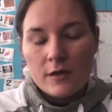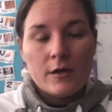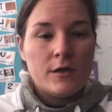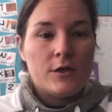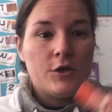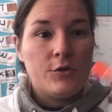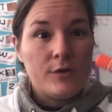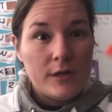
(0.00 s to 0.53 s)

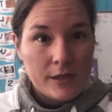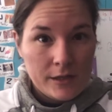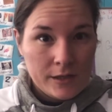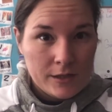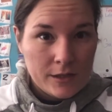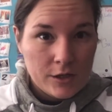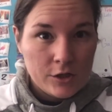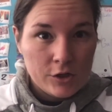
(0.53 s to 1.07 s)
You
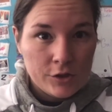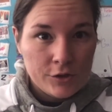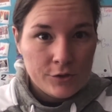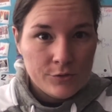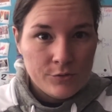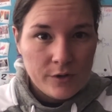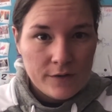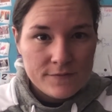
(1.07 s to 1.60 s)
need
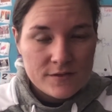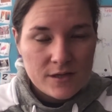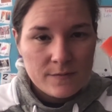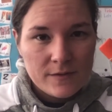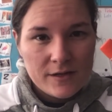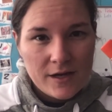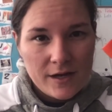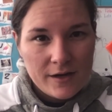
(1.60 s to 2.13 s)
glue of some
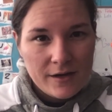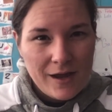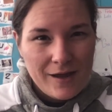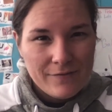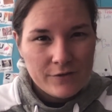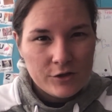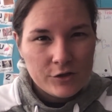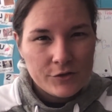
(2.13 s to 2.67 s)
kind. I have
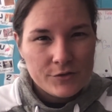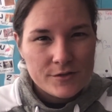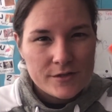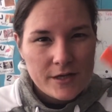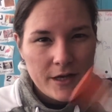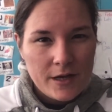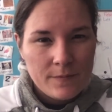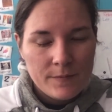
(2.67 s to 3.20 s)
a glue
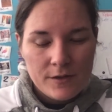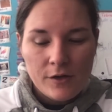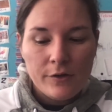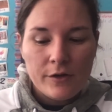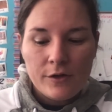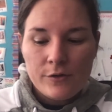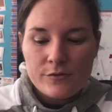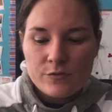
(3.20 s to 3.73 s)
stick, but you
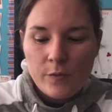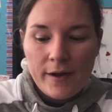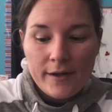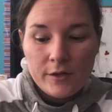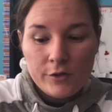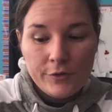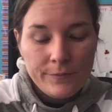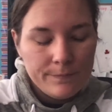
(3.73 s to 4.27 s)
can use white
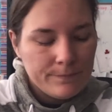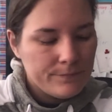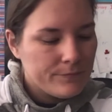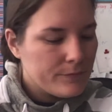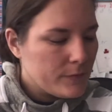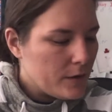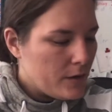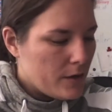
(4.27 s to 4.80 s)
glue.
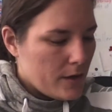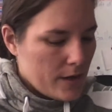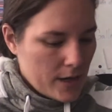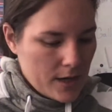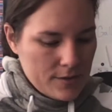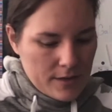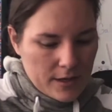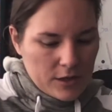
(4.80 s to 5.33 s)

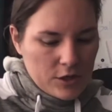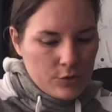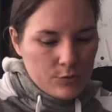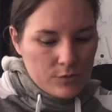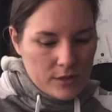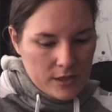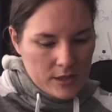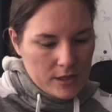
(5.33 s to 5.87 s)
And then you
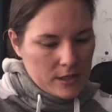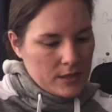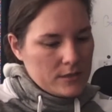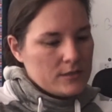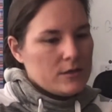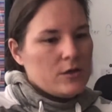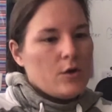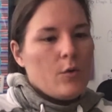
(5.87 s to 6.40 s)
need
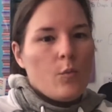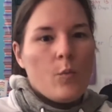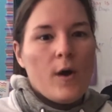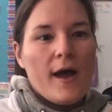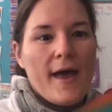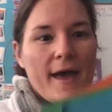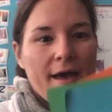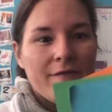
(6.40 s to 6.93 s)

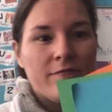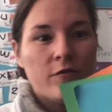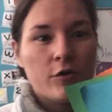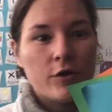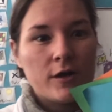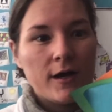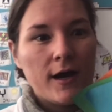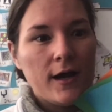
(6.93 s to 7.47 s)
whatever
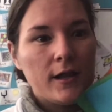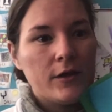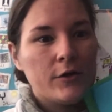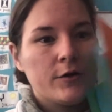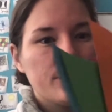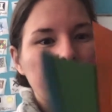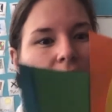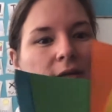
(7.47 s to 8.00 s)
color
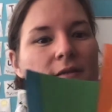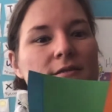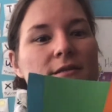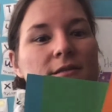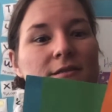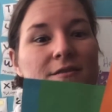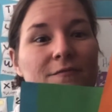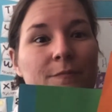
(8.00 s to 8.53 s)

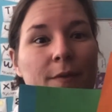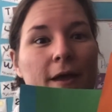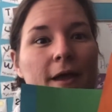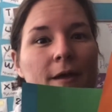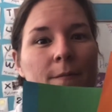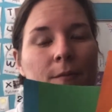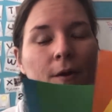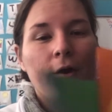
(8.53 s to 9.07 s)
pieces of
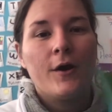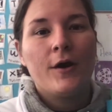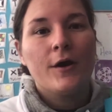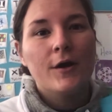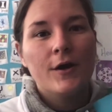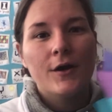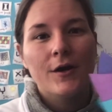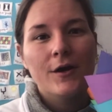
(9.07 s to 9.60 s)
paper
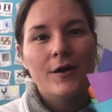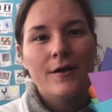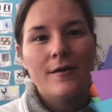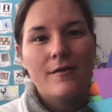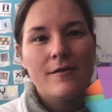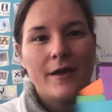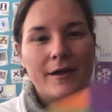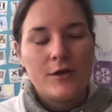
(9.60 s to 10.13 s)

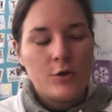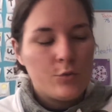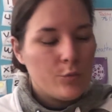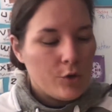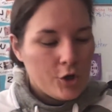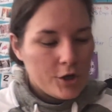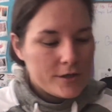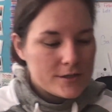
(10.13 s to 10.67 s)
that you
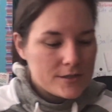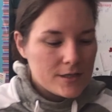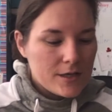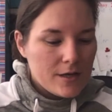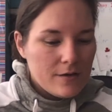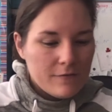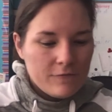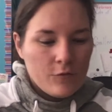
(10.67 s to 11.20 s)
want
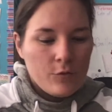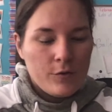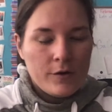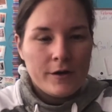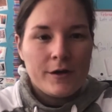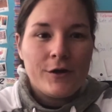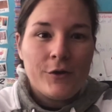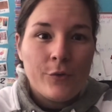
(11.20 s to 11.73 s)

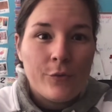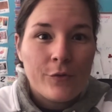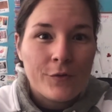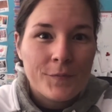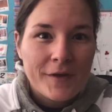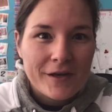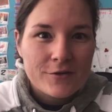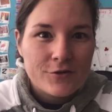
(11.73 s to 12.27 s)
for your
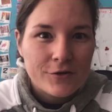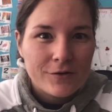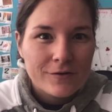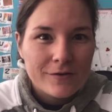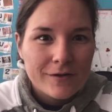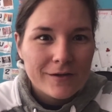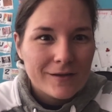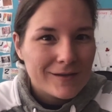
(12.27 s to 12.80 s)
picture.
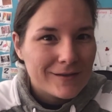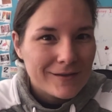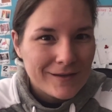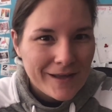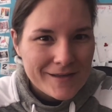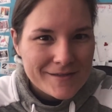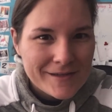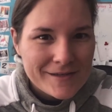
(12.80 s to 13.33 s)

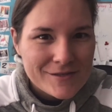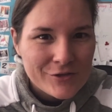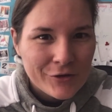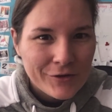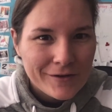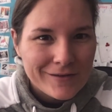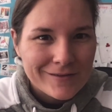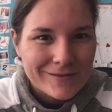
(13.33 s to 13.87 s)
Let's get started.